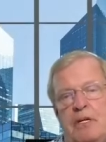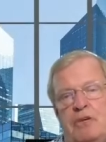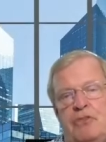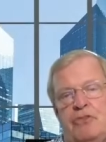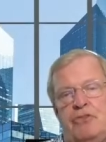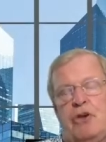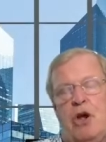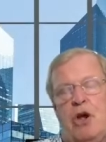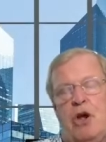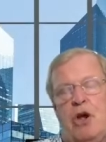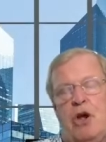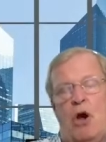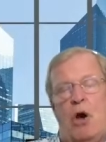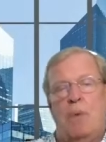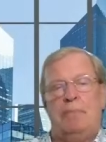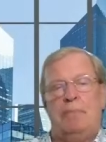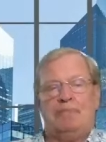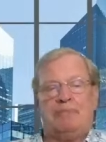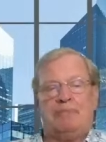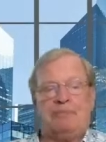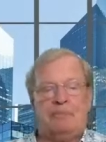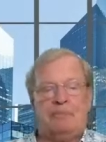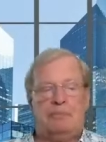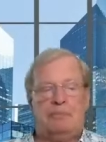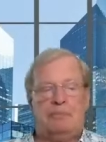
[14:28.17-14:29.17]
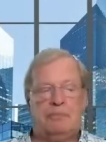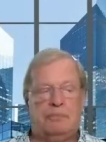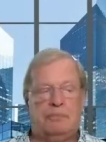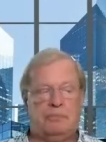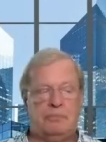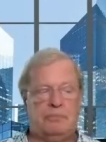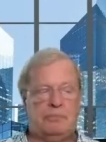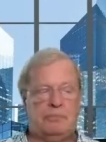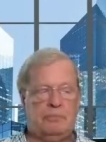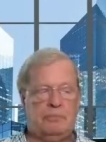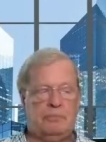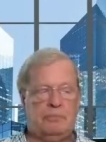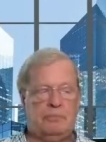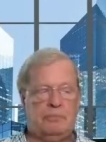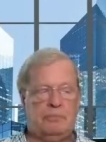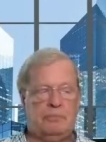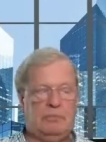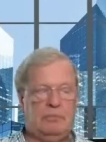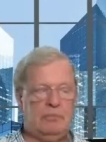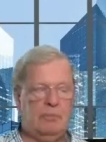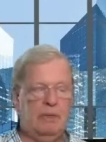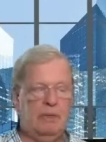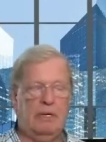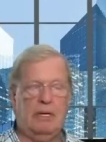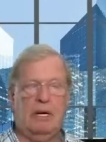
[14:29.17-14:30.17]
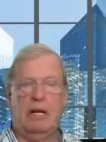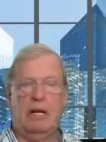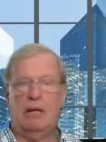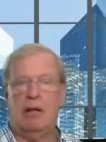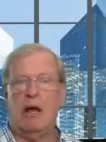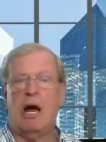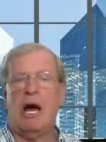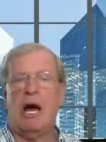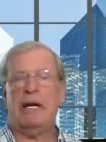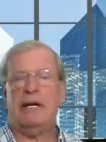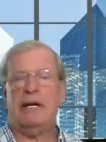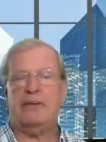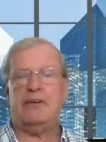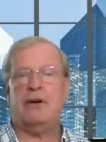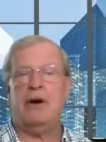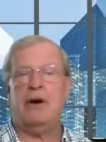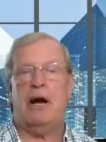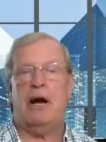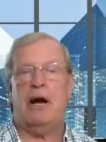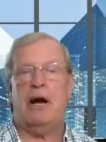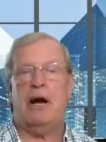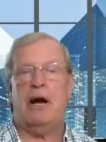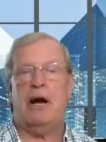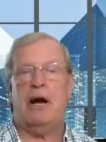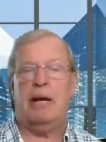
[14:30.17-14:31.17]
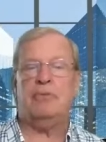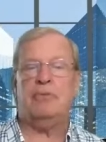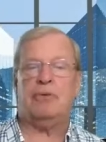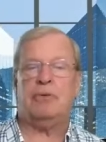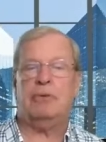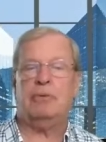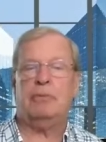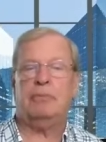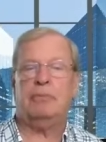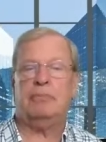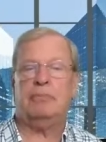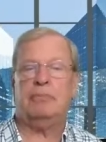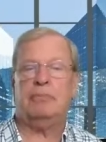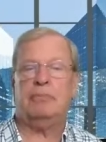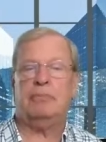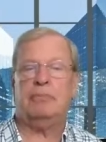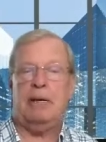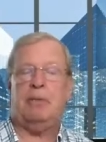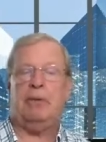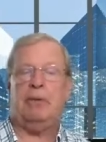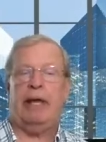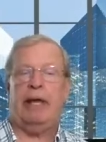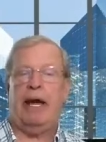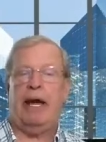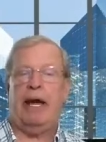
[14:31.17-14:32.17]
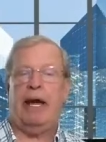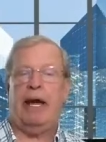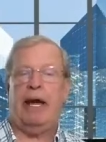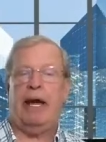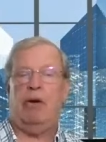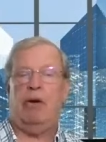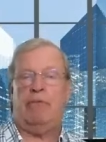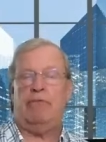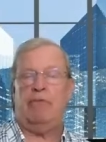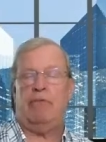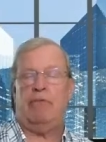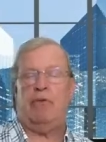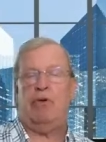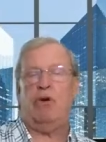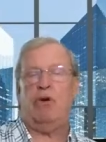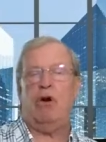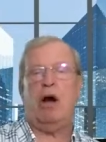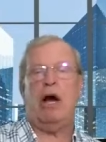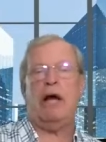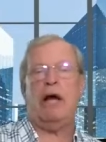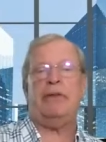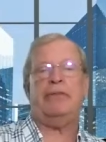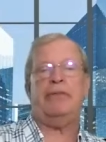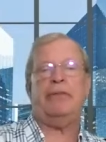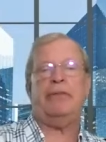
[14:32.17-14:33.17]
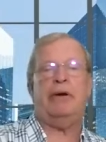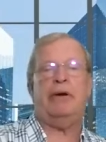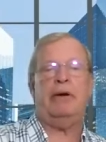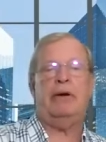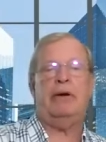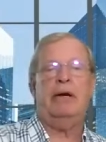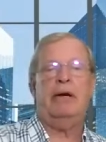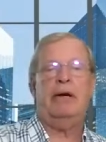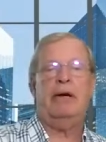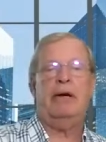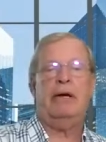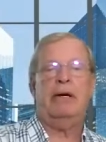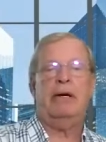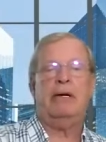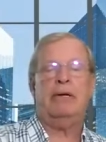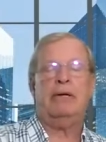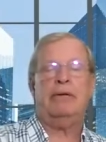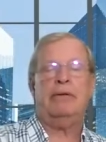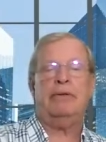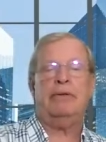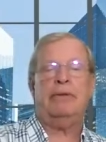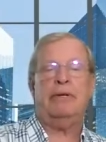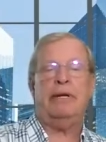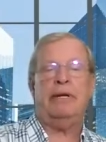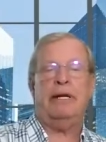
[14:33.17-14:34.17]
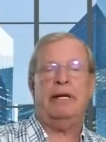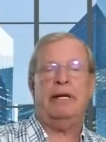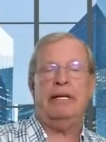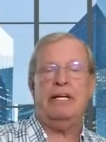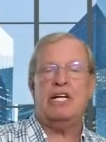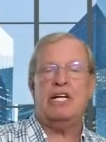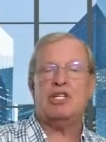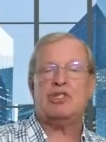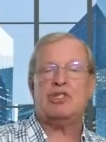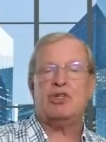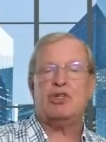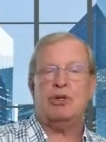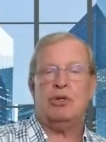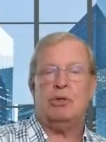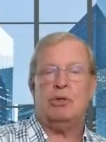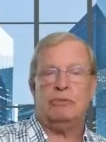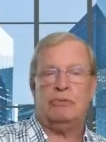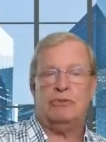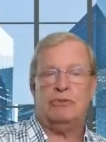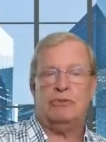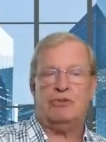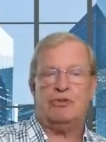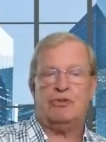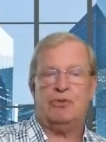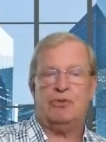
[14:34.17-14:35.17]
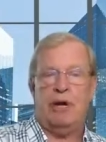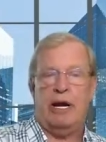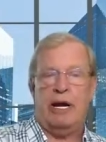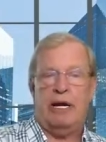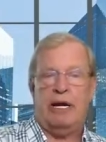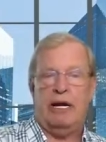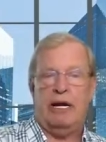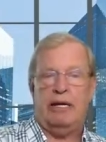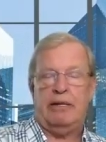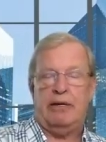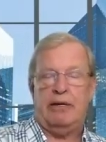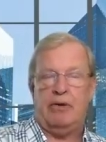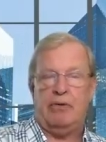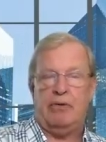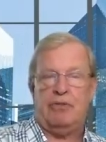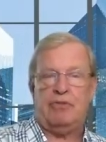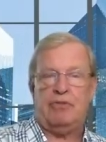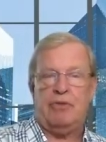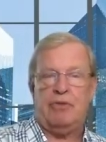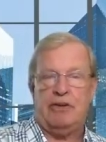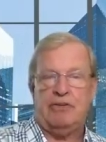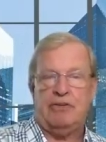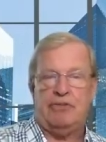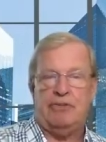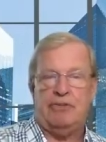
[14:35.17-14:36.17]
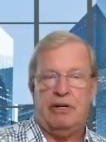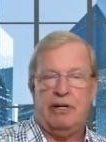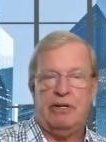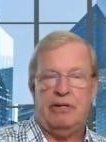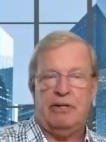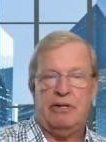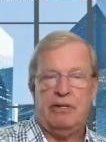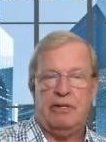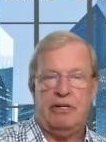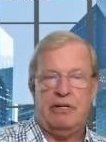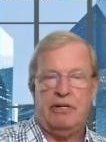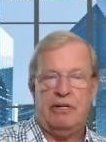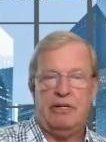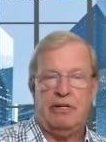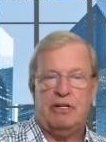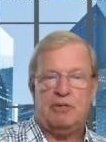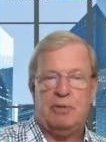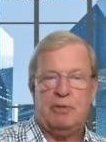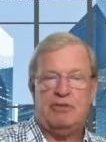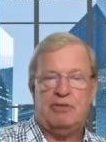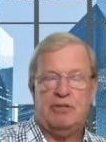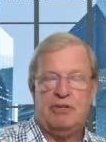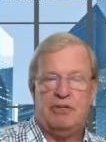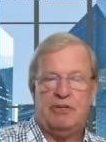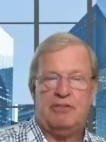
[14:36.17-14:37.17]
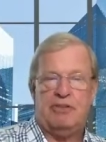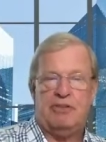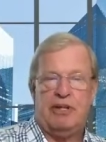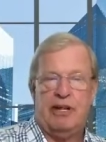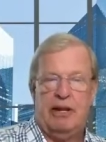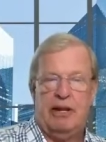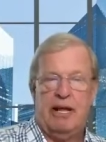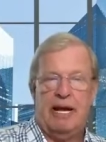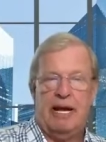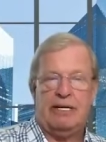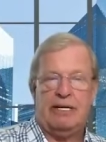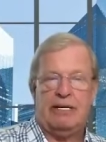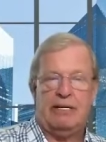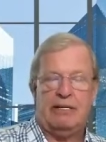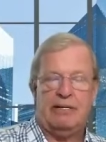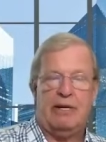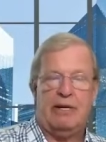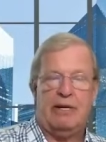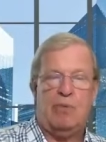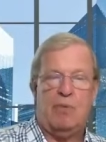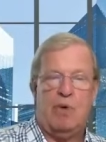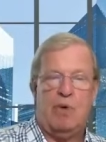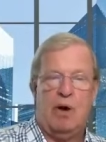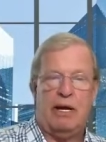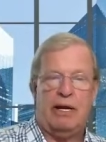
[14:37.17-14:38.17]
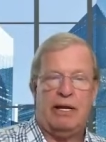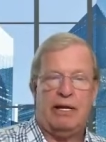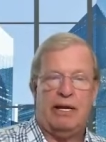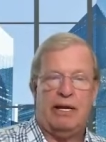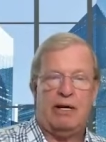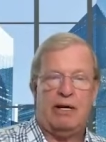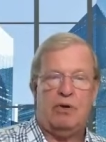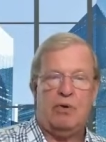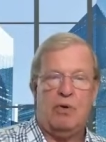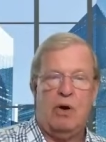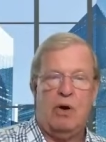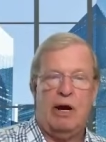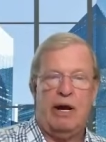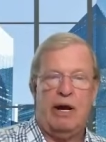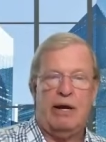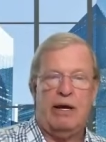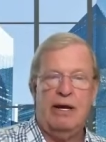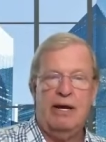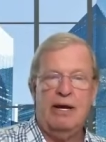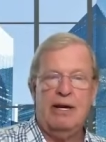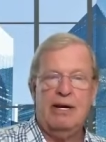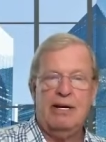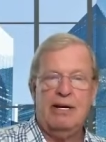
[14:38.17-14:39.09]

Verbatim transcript: So a lot of times people that have um, got the the initial training, they're thrust into this business, they like it, they want to get going